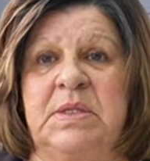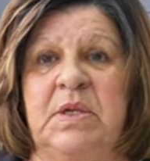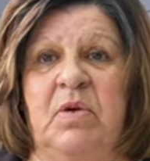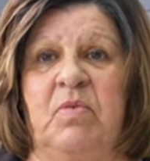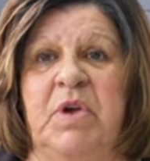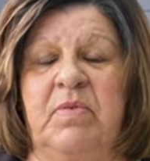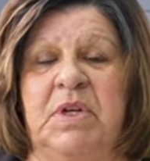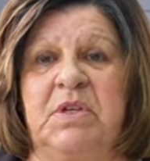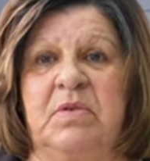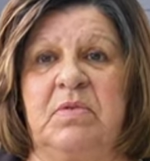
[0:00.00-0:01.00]
So we
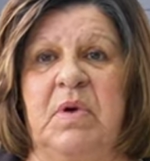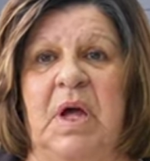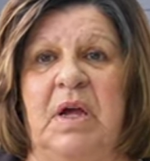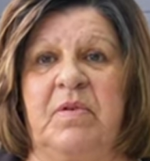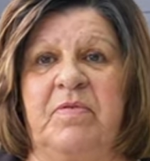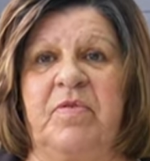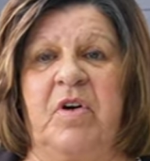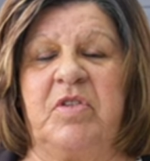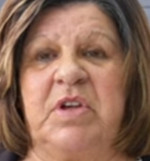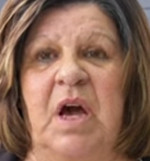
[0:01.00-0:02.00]
went to uh,
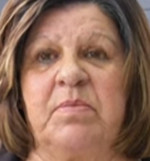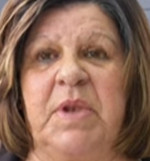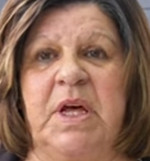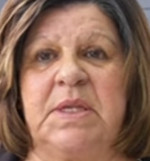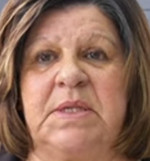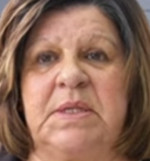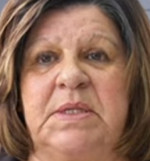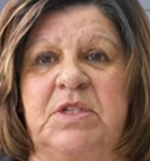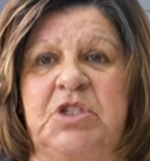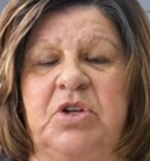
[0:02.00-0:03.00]
Father Youngblood's
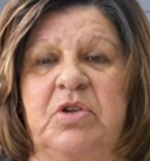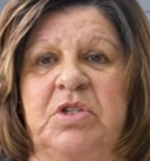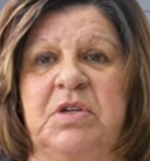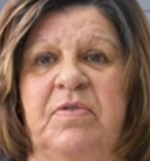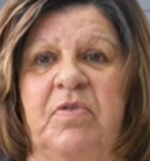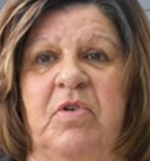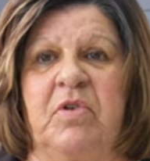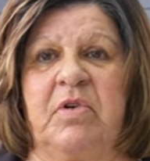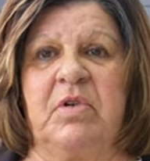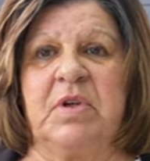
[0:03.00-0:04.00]
church
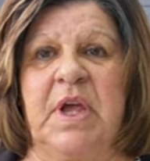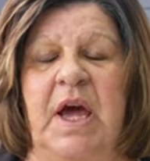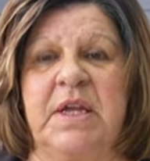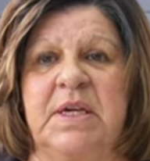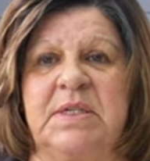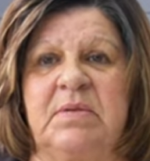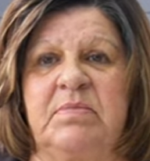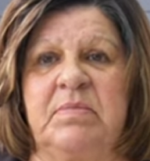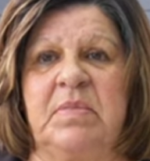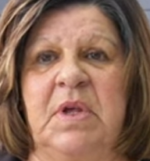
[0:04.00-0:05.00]
for catechism.